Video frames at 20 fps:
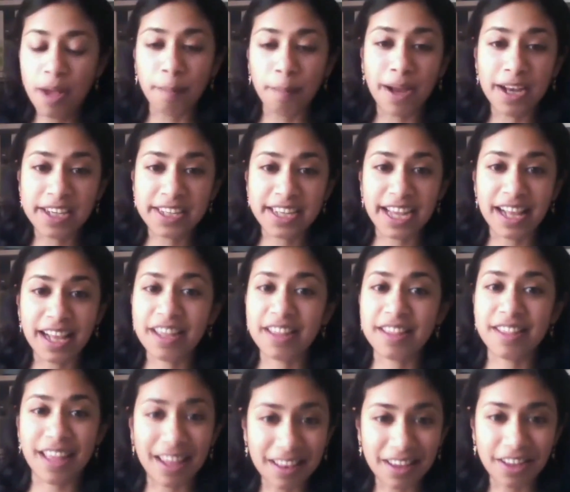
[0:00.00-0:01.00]
but
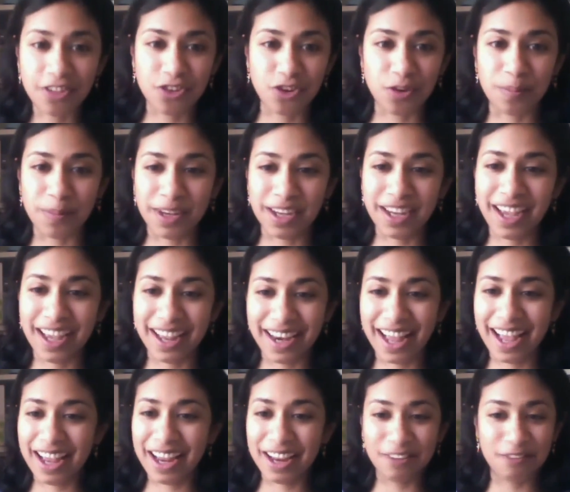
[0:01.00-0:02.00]
Kelly sent this to me,
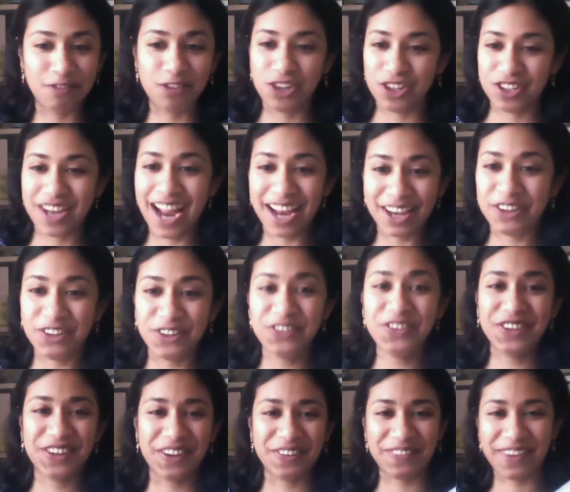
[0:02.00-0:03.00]
and I just had to
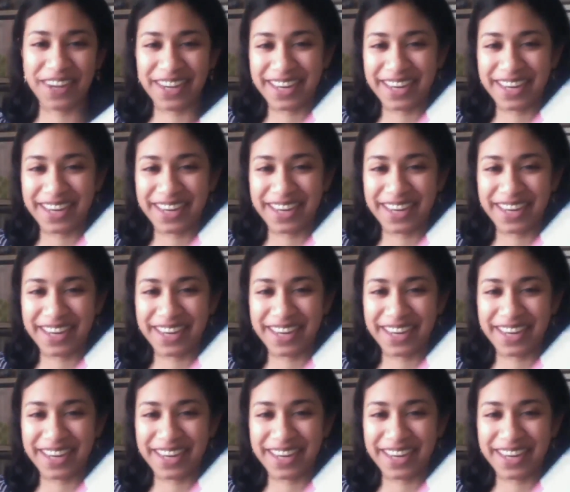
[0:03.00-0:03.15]
use it on my